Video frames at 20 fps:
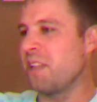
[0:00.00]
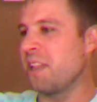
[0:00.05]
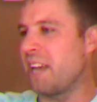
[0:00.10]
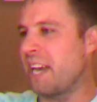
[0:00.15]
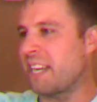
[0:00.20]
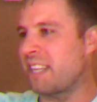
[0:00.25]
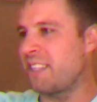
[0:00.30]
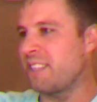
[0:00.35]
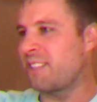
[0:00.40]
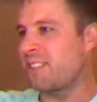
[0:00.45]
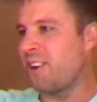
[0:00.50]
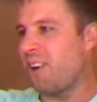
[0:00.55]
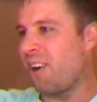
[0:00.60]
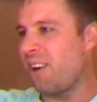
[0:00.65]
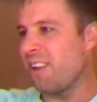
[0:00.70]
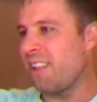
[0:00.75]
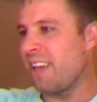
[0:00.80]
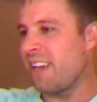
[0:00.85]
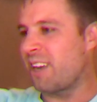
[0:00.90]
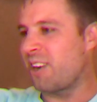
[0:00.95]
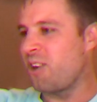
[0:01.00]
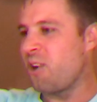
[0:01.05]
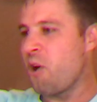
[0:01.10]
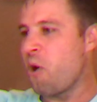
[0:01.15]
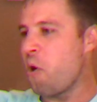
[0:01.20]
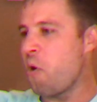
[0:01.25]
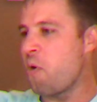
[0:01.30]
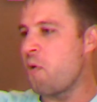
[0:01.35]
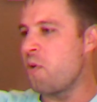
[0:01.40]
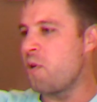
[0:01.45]
like this car. Like,
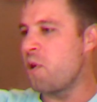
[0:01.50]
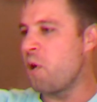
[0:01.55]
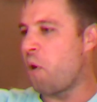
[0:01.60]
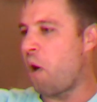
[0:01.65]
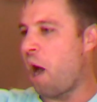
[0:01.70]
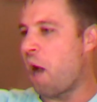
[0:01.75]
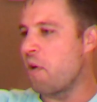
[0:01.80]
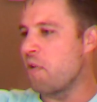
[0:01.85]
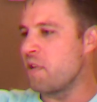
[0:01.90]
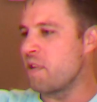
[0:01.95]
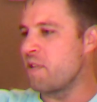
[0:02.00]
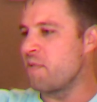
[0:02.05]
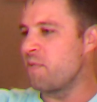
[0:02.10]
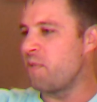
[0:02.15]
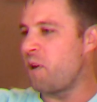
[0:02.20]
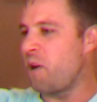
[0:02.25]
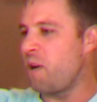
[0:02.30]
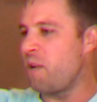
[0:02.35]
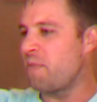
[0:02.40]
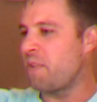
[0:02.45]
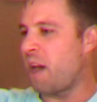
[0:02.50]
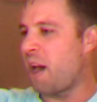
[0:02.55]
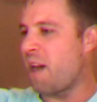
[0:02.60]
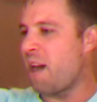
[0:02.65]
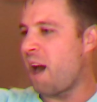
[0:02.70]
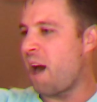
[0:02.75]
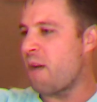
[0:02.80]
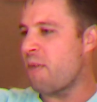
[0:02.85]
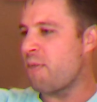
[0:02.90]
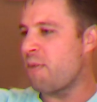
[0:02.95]
no irony involved.
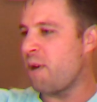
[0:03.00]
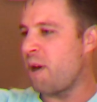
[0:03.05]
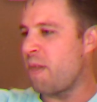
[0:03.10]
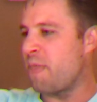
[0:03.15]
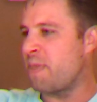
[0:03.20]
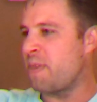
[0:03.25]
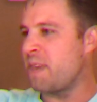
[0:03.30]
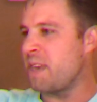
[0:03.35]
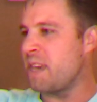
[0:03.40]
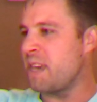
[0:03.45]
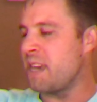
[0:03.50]
I thought